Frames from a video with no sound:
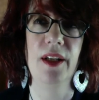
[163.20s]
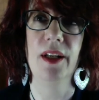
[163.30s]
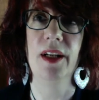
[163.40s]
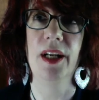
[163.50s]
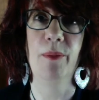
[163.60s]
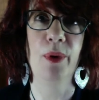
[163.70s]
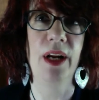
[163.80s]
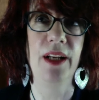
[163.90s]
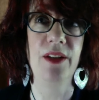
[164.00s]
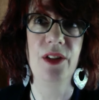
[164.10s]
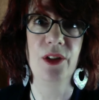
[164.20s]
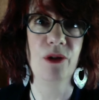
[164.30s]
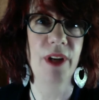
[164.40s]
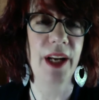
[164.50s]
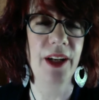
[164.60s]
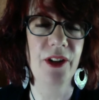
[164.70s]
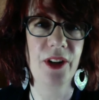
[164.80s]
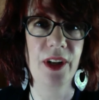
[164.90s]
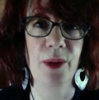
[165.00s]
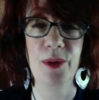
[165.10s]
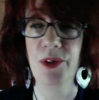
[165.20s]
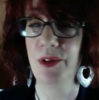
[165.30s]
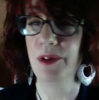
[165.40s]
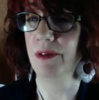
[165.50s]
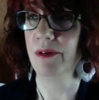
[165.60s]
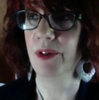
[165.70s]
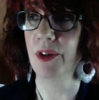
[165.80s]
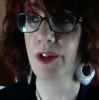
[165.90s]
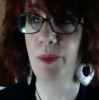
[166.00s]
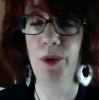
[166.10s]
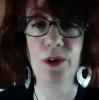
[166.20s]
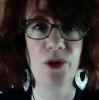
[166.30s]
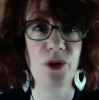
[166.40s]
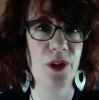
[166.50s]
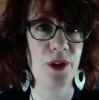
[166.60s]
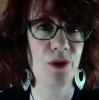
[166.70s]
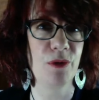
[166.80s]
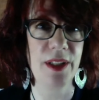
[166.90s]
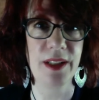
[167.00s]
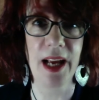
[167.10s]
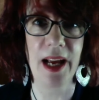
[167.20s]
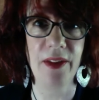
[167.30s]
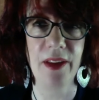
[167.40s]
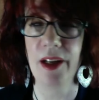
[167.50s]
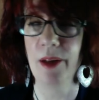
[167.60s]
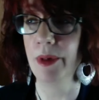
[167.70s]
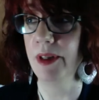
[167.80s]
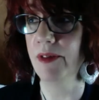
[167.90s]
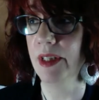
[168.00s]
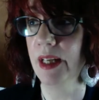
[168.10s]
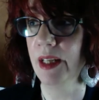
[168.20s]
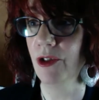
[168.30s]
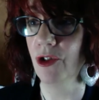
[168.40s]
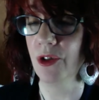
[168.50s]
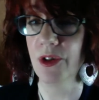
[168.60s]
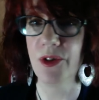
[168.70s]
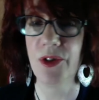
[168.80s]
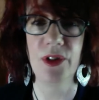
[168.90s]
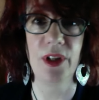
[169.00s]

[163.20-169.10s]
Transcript: And I prayed to the Creator. I was very spiritual. I was raised Catholic. I believed in angels.